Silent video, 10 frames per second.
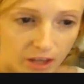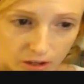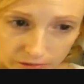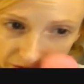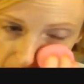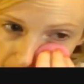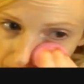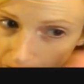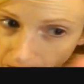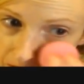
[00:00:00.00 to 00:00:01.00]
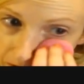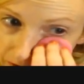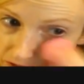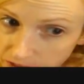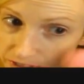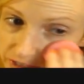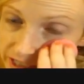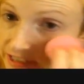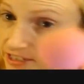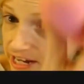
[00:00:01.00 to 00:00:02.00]
I love, and
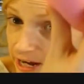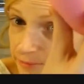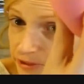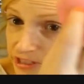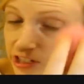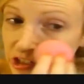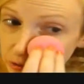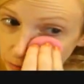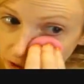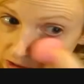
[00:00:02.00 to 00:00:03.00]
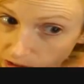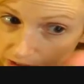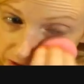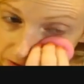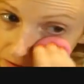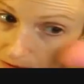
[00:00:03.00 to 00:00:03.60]
it's damp because I just wash it.